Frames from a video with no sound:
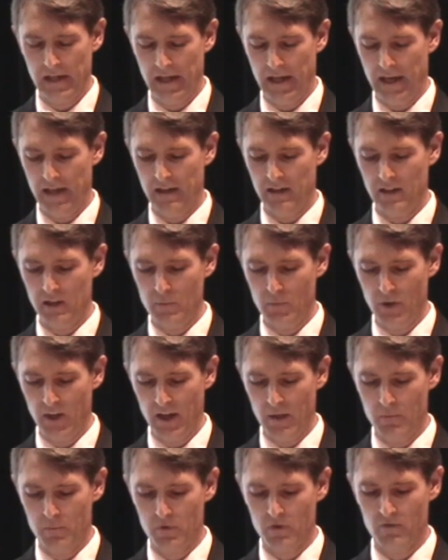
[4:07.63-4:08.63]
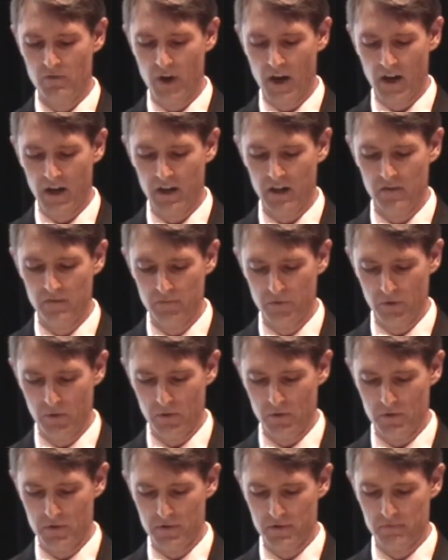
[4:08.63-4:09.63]
and eliminate provocative
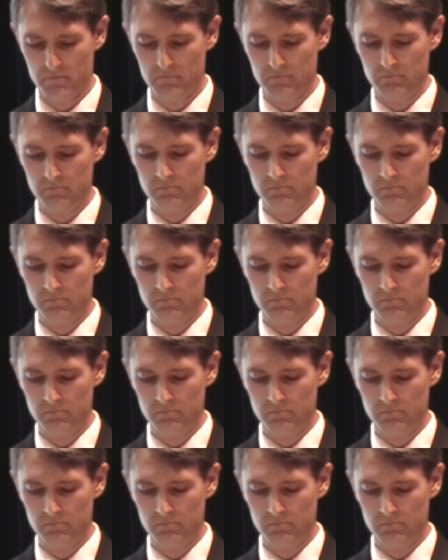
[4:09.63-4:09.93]
foods.